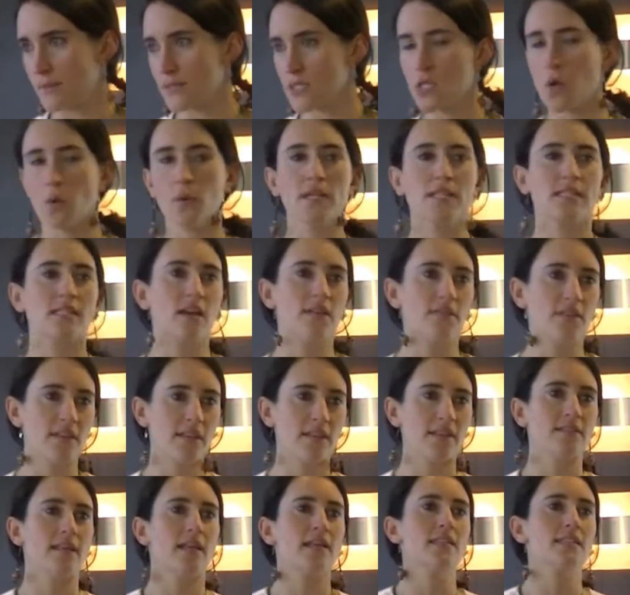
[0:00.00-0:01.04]
So it's
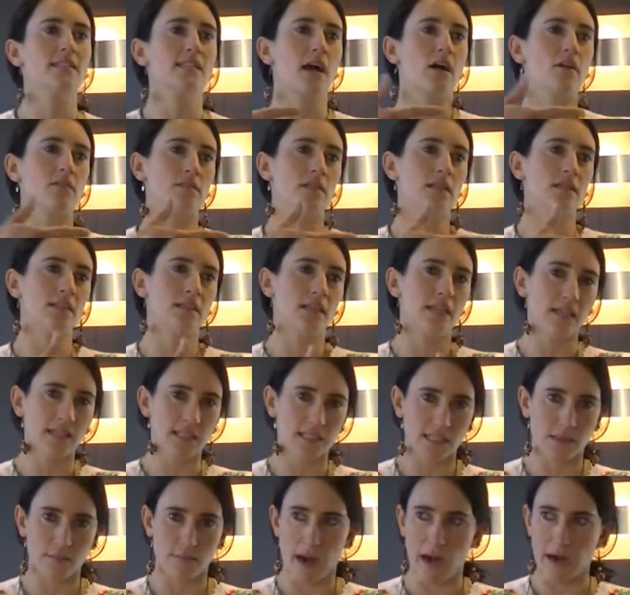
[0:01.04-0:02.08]
everything that is counted
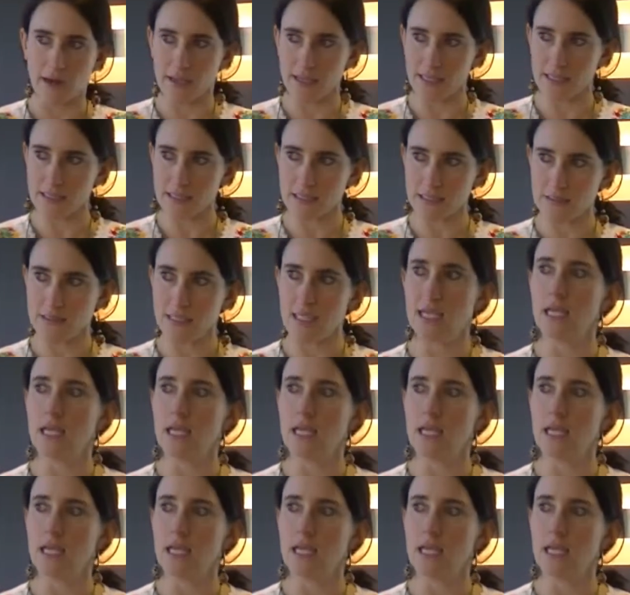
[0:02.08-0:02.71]
in the market